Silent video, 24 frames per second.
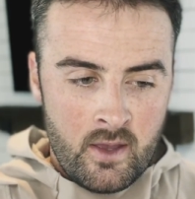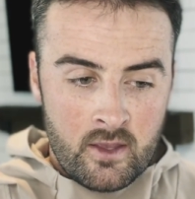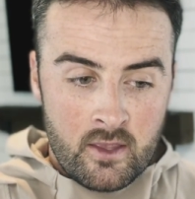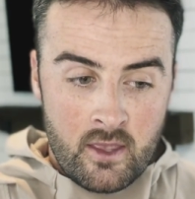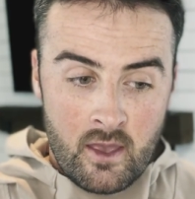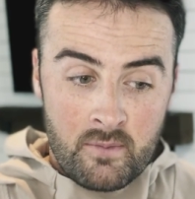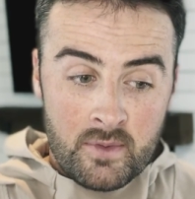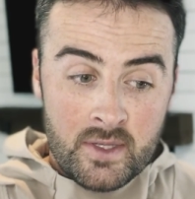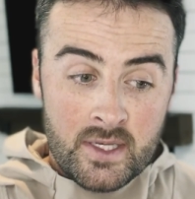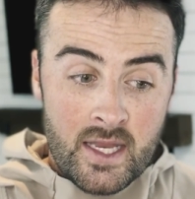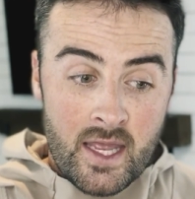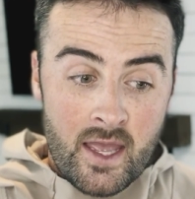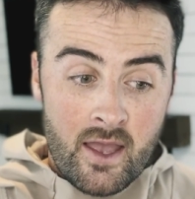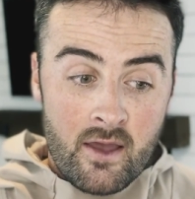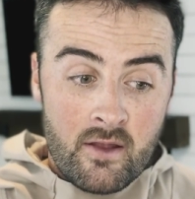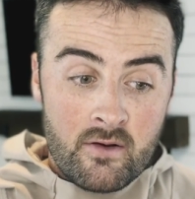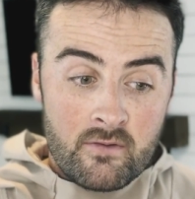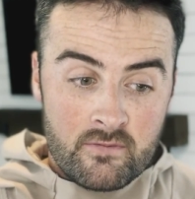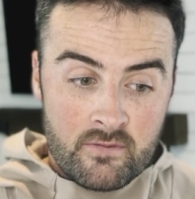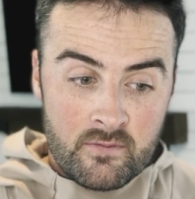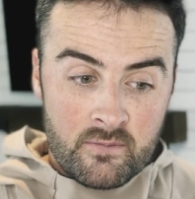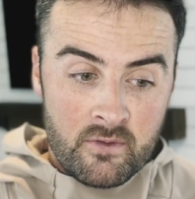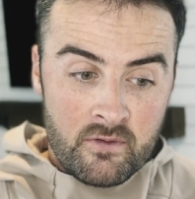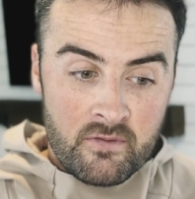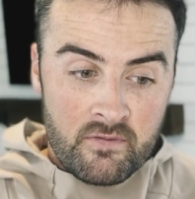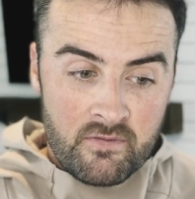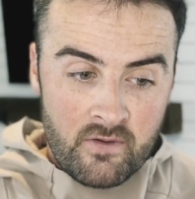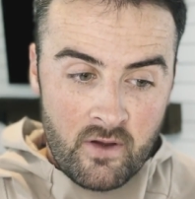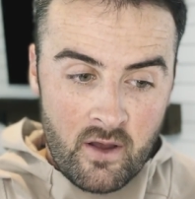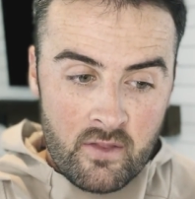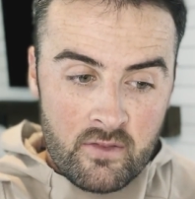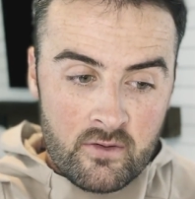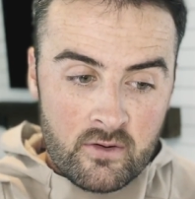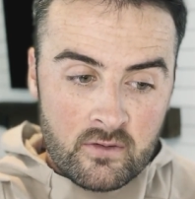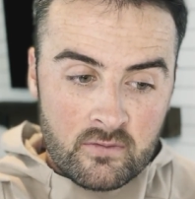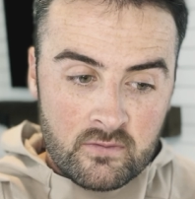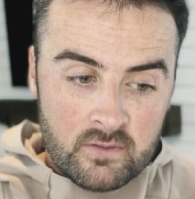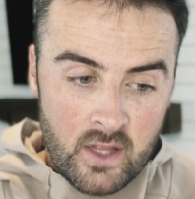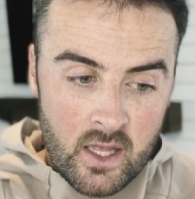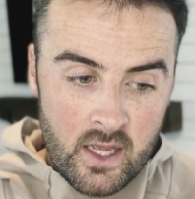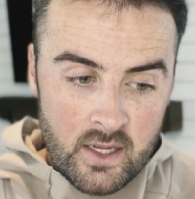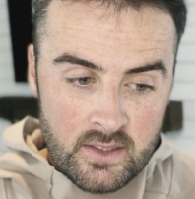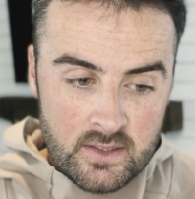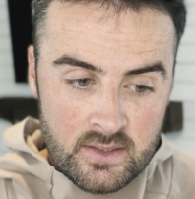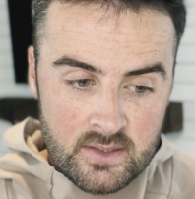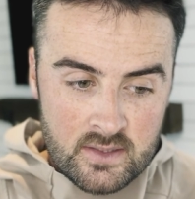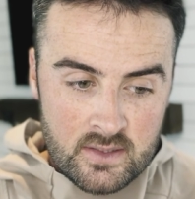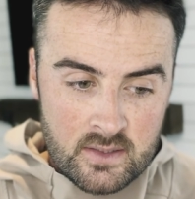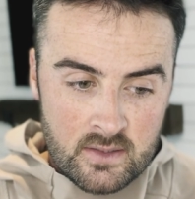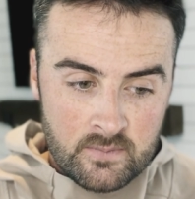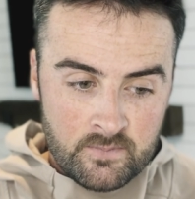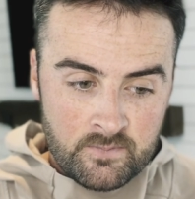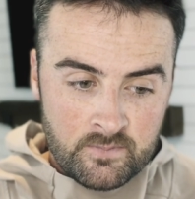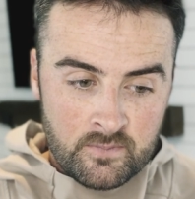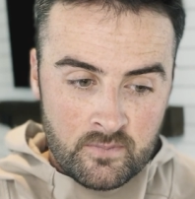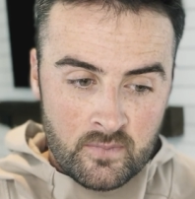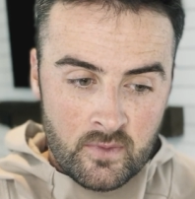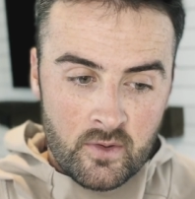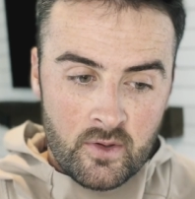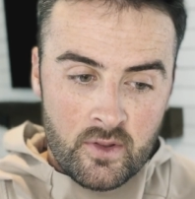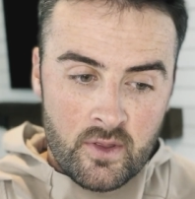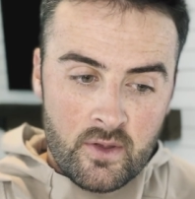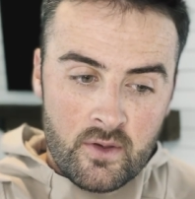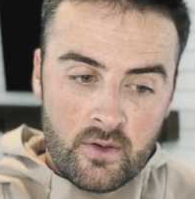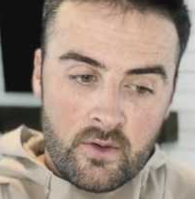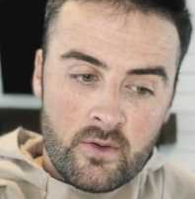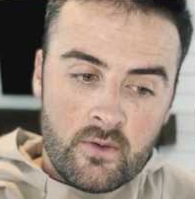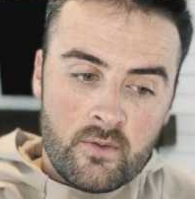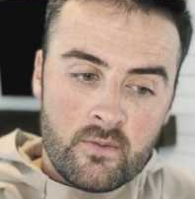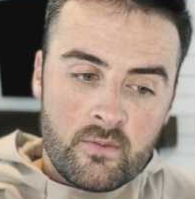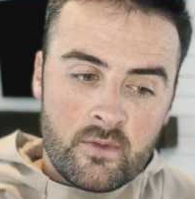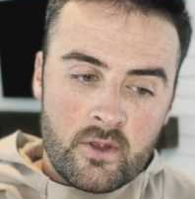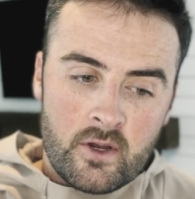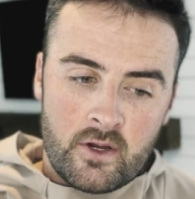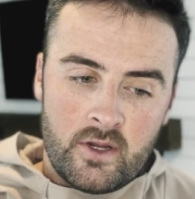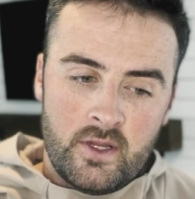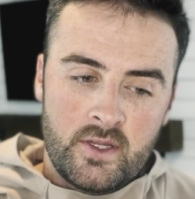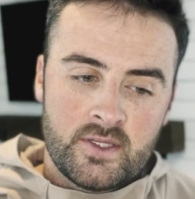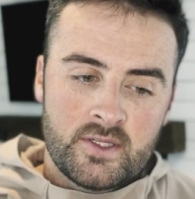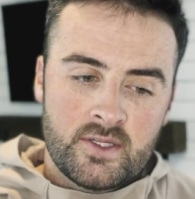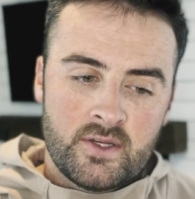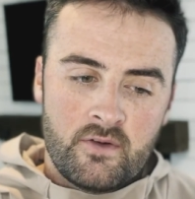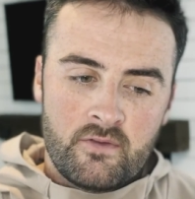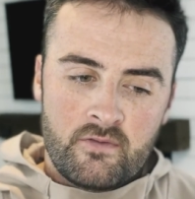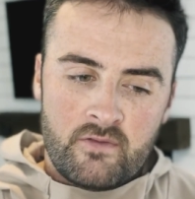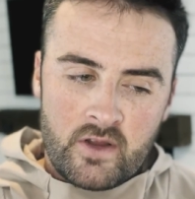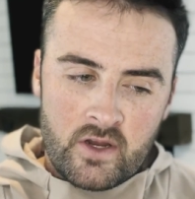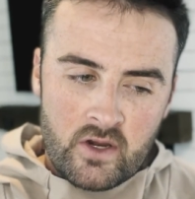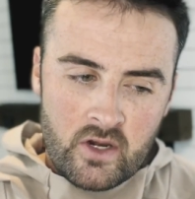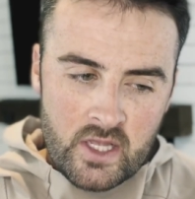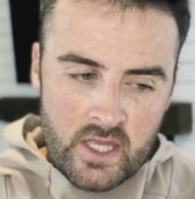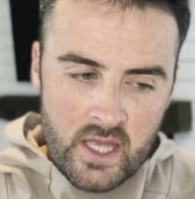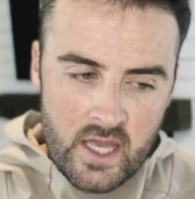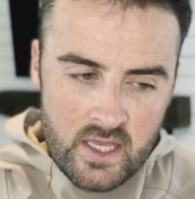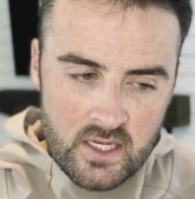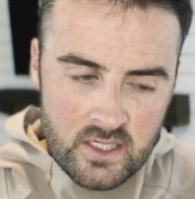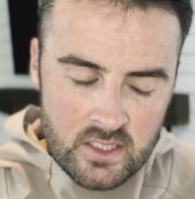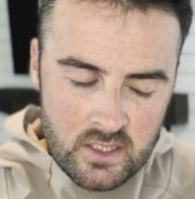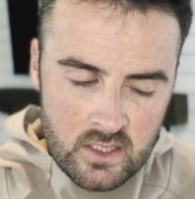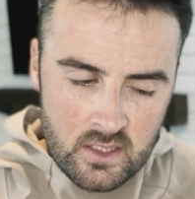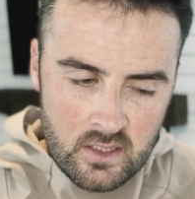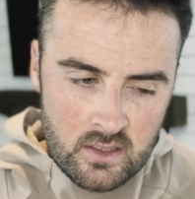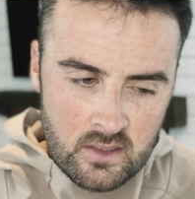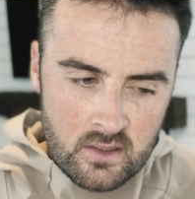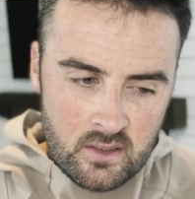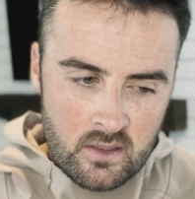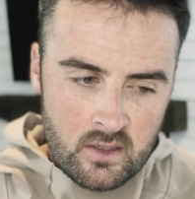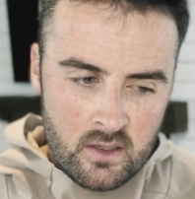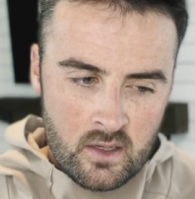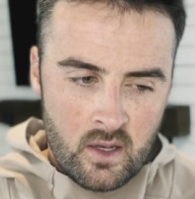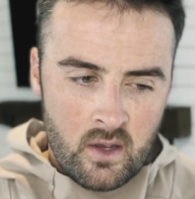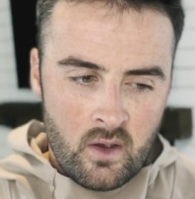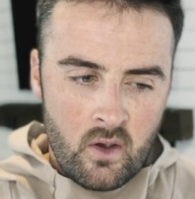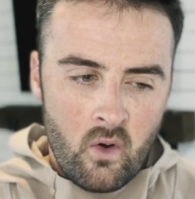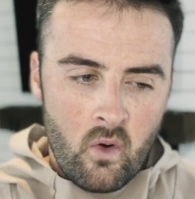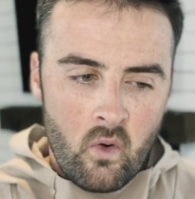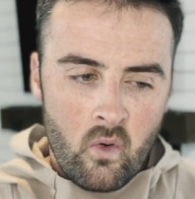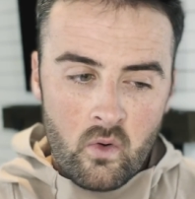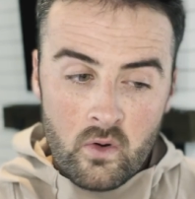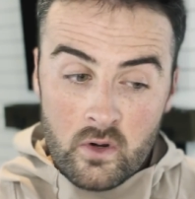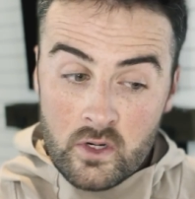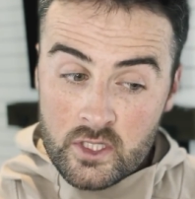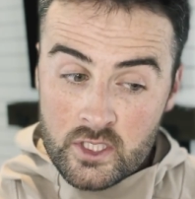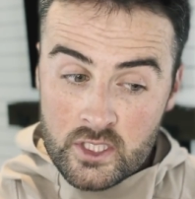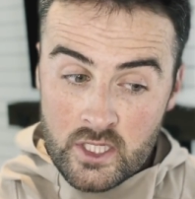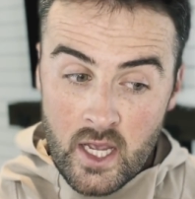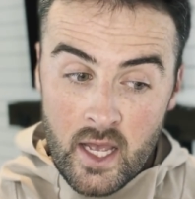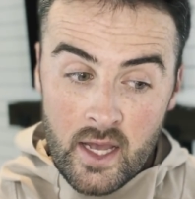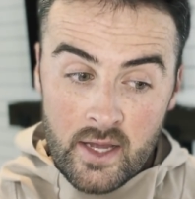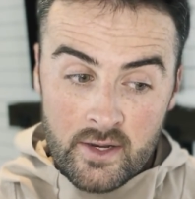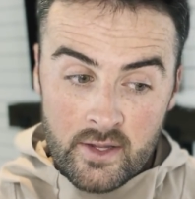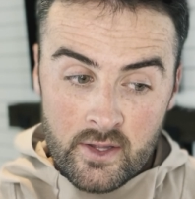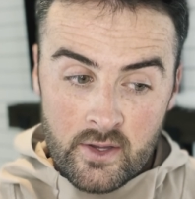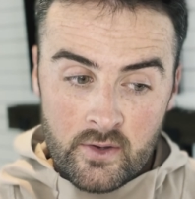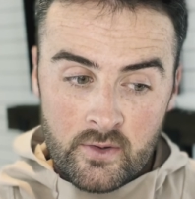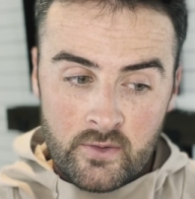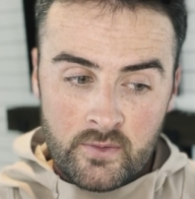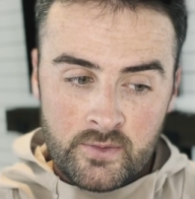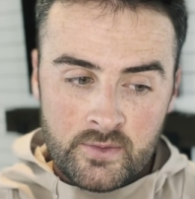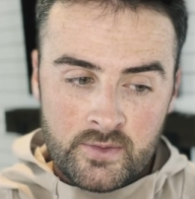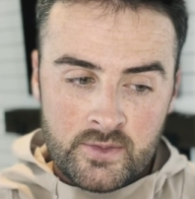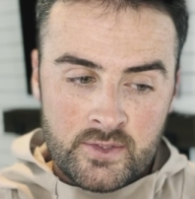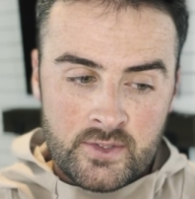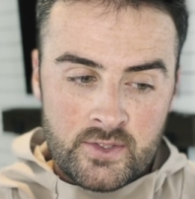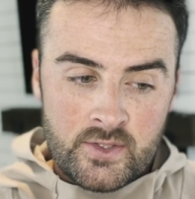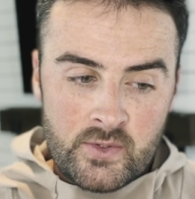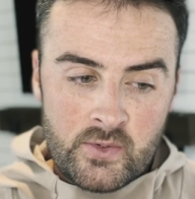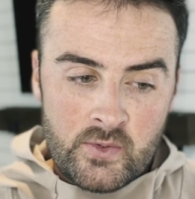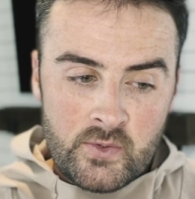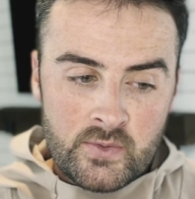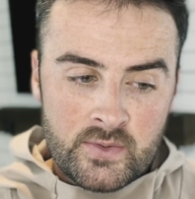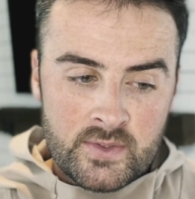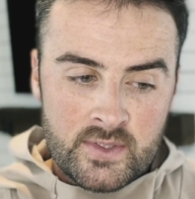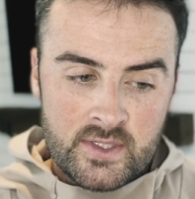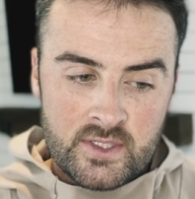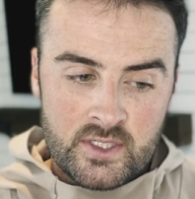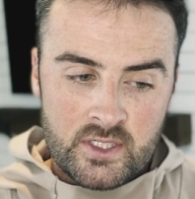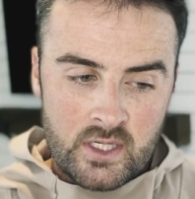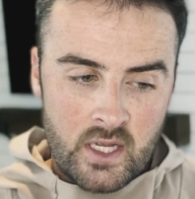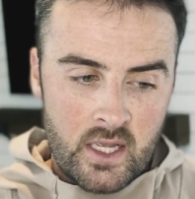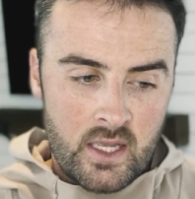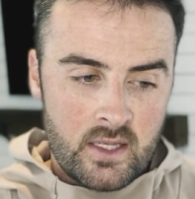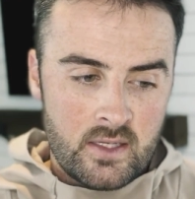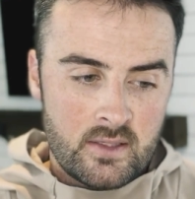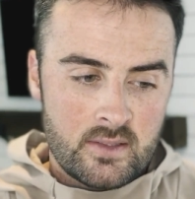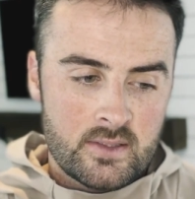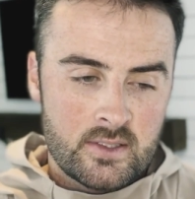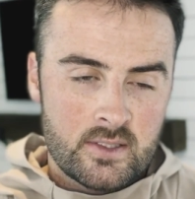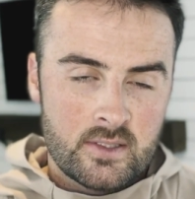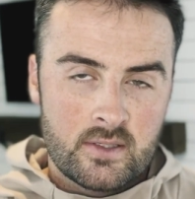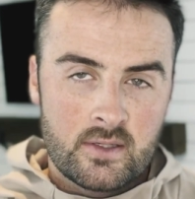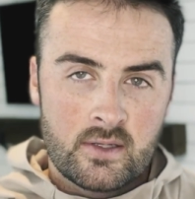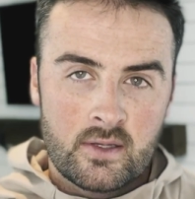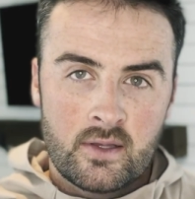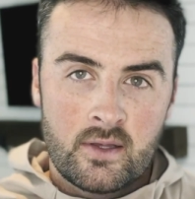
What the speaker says: coming down from the Father of lights, with whom there is no variation or shadow due to change."